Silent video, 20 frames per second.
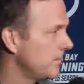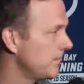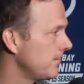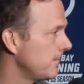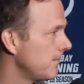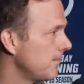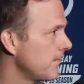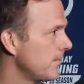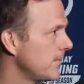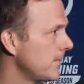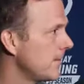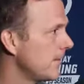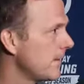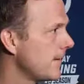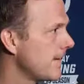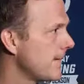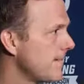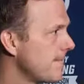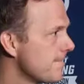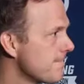Will Marcia
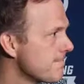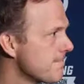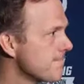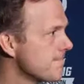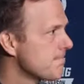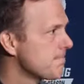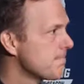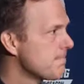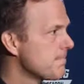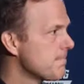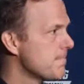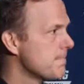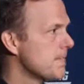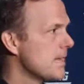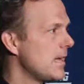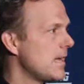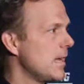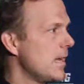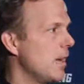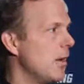
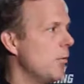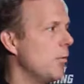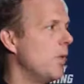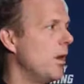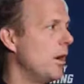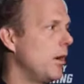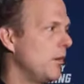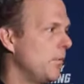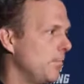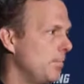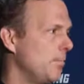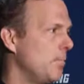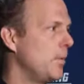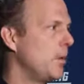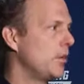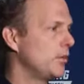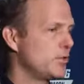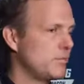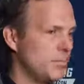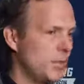uh, Well, yeah. Uh,
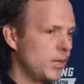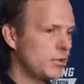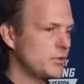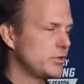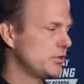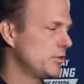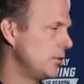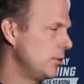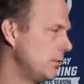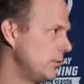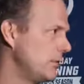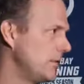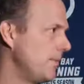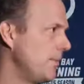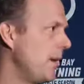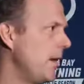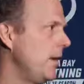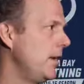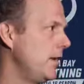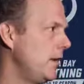Mar Marchessault's
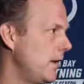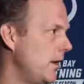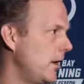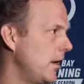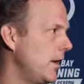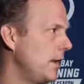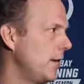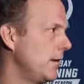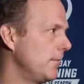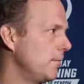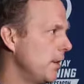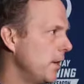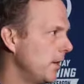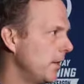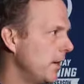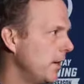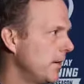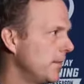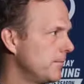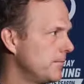dependent on
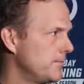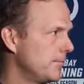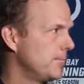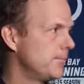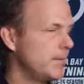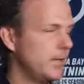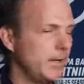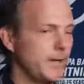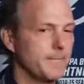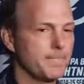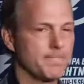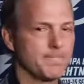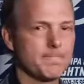Paquette, yeah.